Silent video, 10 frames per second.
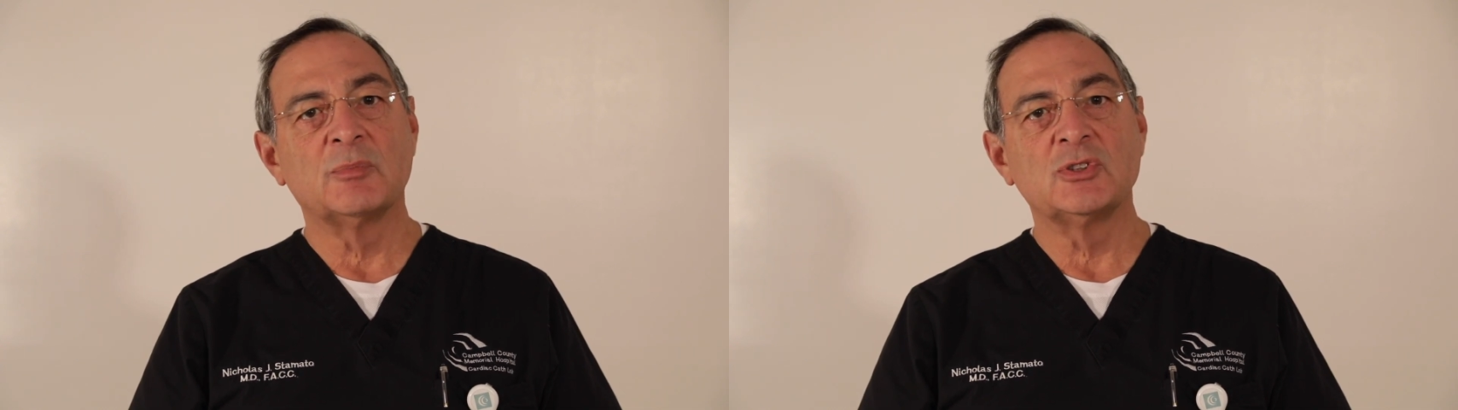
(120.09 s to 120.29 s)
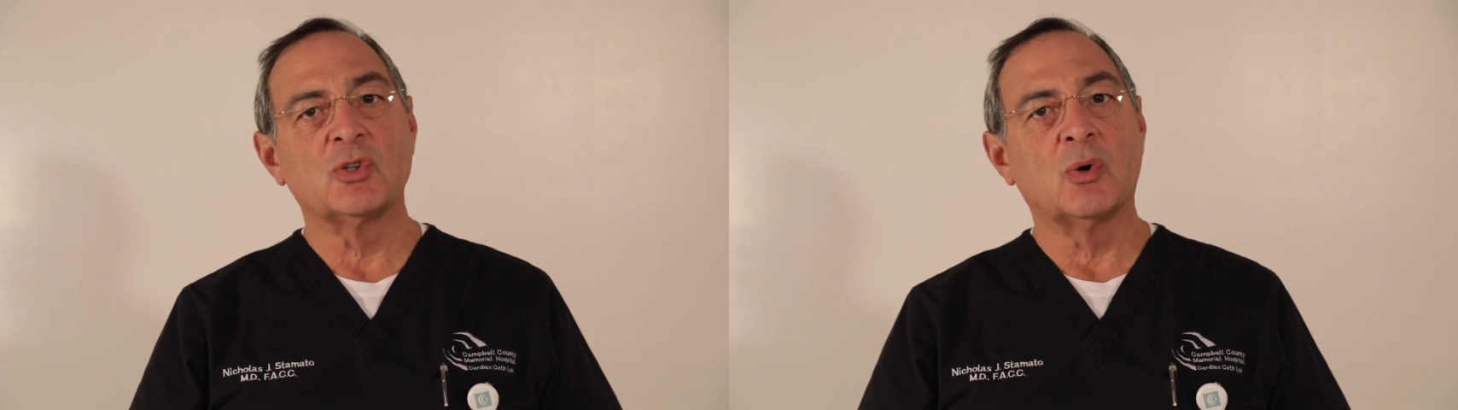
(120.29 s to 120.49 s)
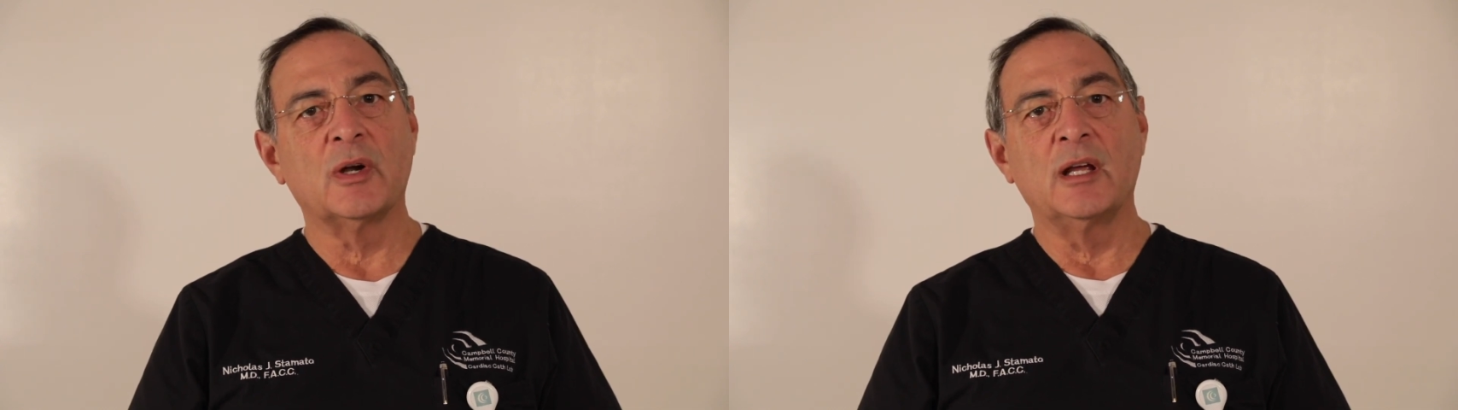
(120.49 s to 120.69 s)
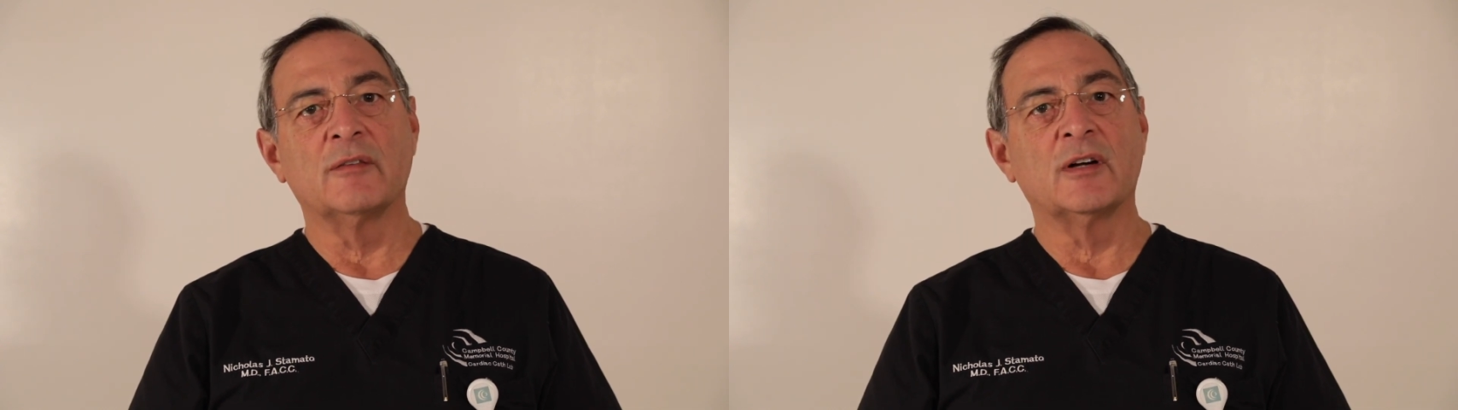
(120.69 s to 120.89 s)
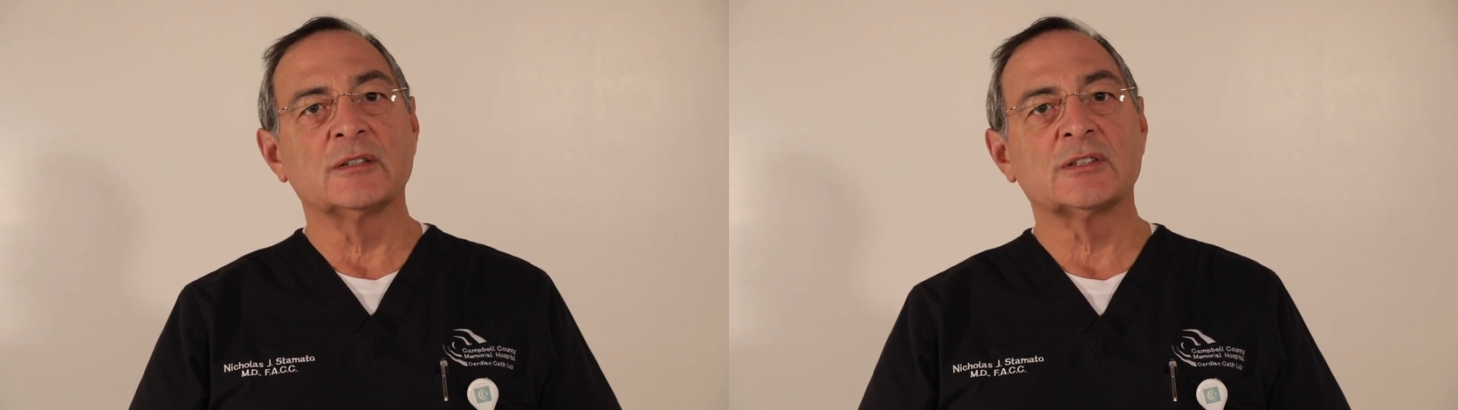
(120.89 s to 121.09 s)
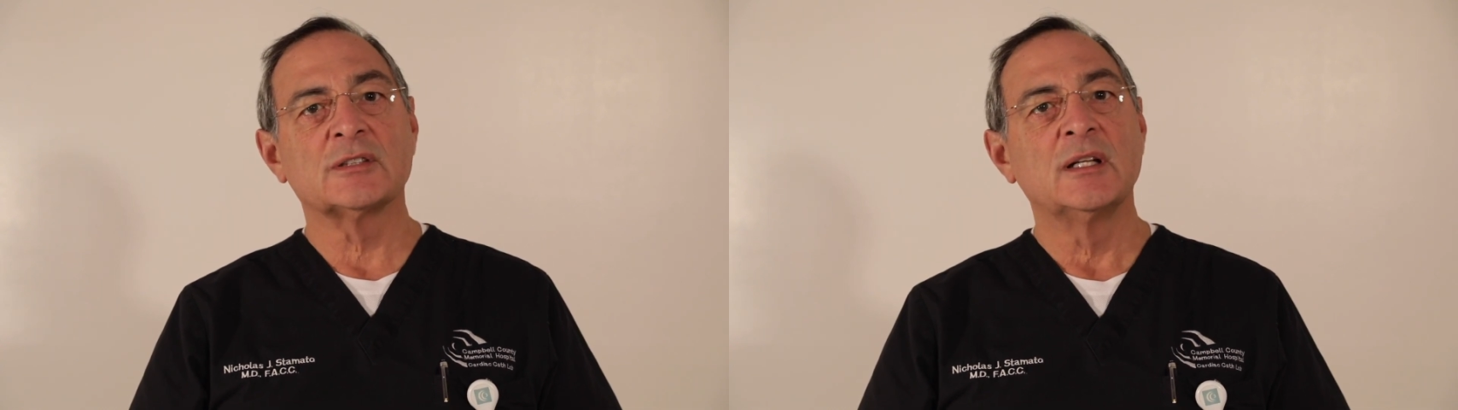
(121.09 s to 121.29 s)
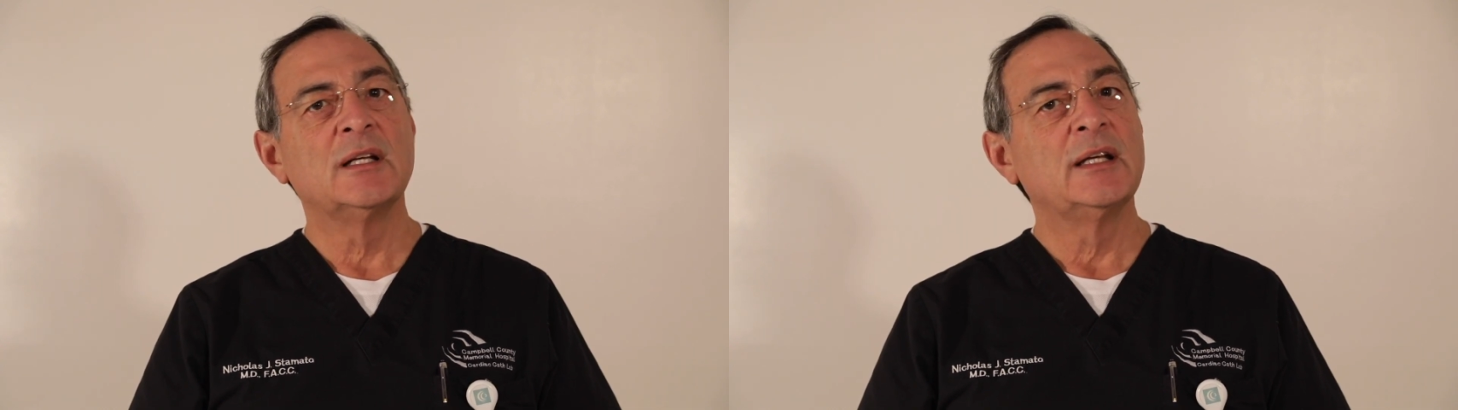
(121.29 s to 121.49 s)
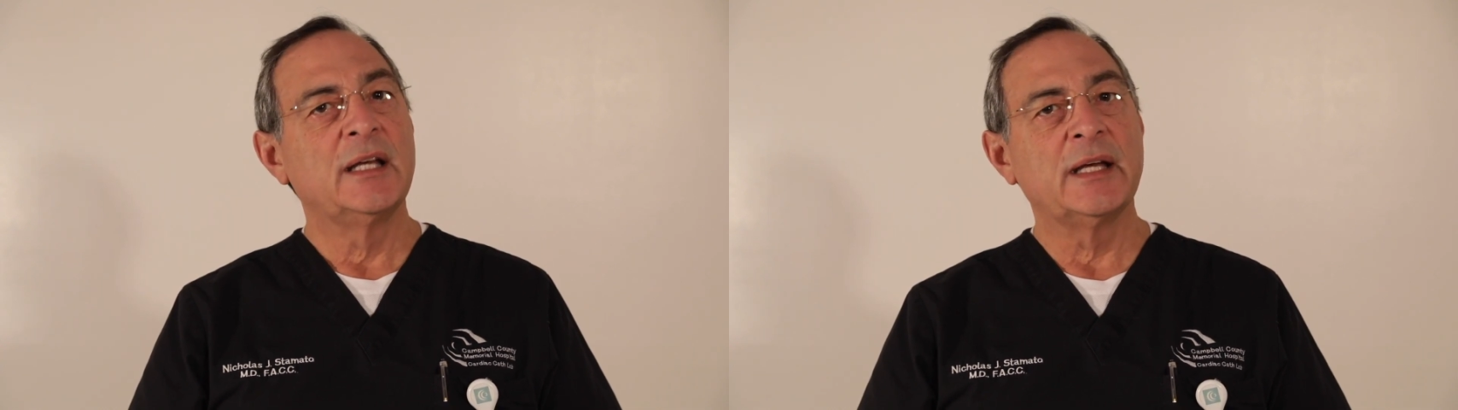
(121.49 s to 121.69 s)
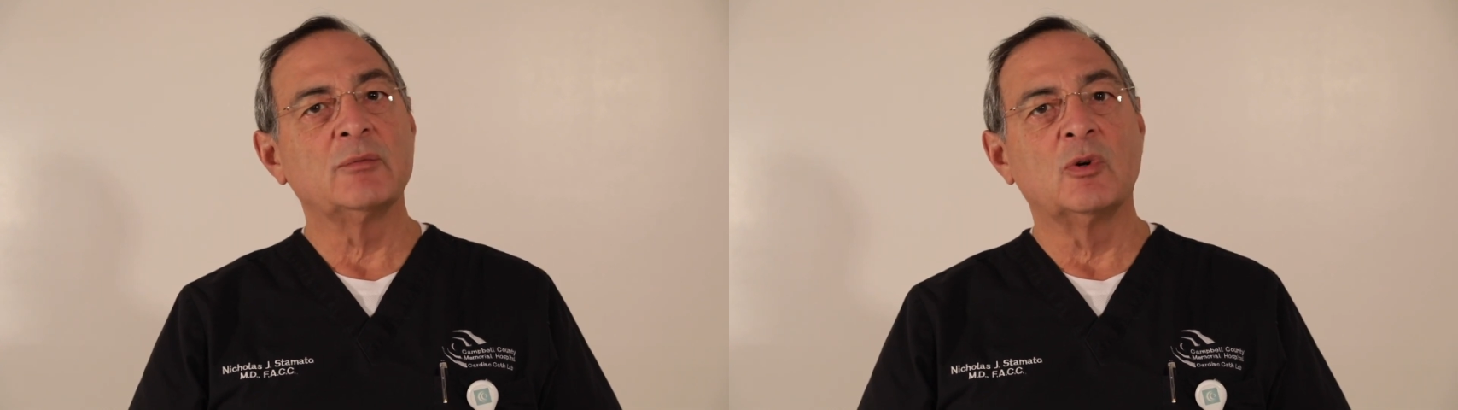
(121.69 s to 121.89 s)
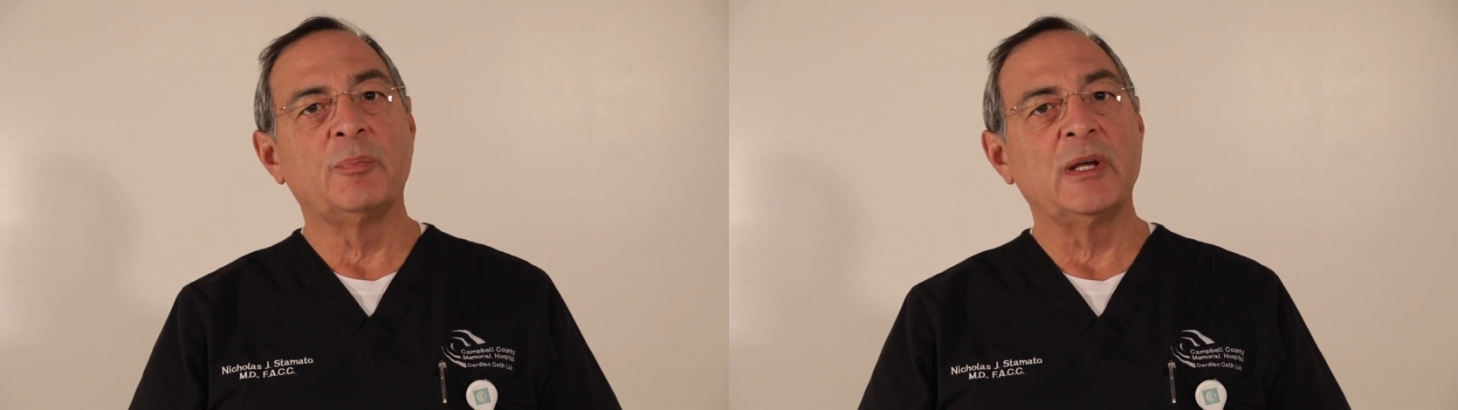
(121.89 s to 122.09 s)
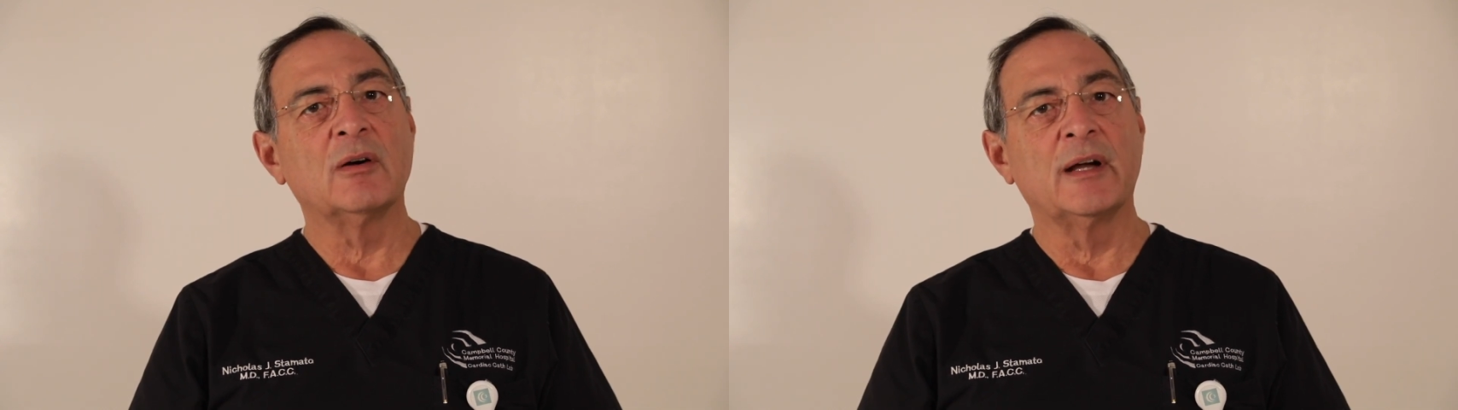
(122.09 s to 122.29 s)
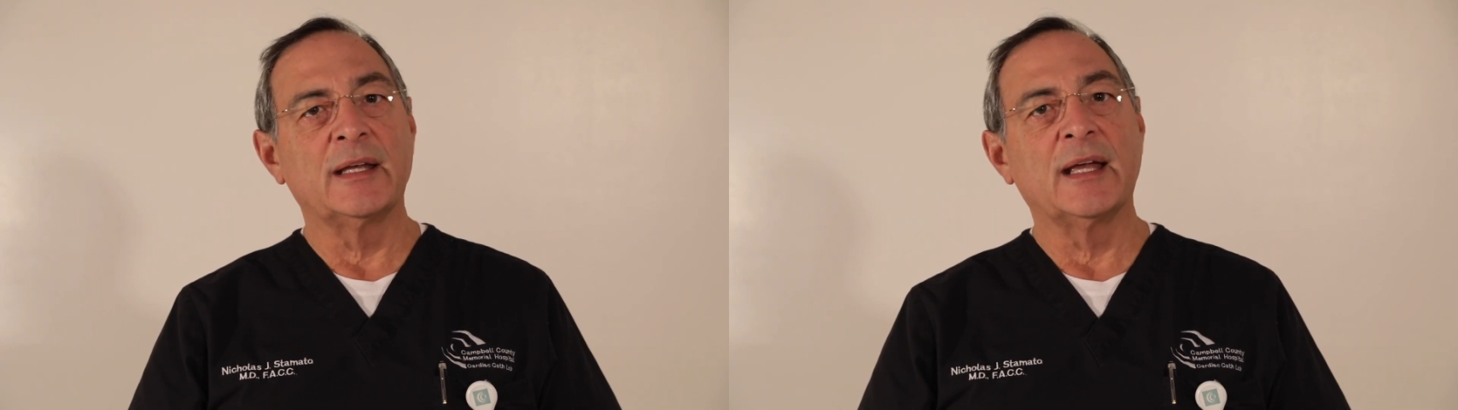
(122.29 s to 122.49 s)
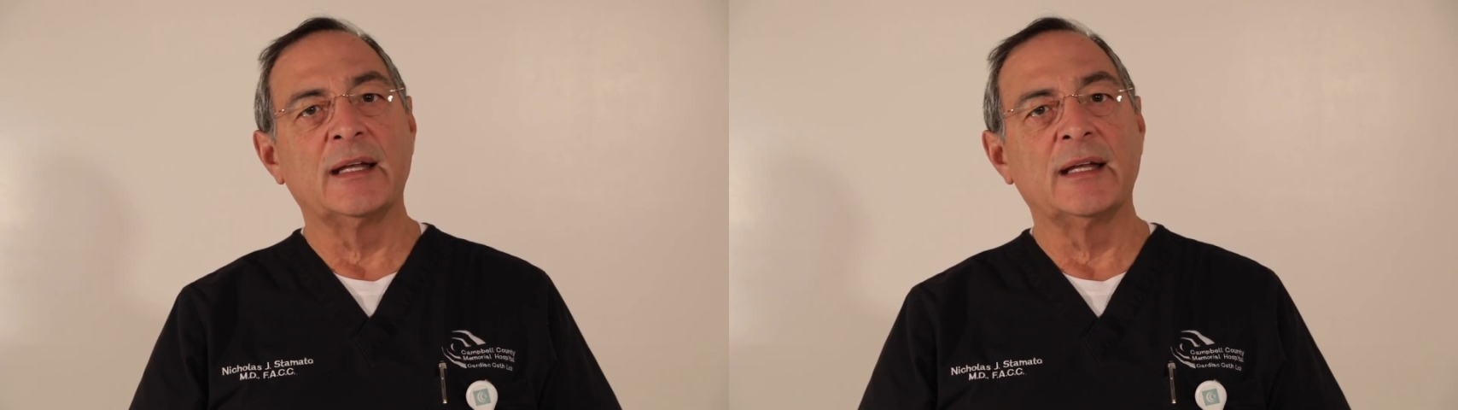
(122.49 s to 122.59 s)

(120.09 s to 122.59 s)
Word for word: majority of us, it will be like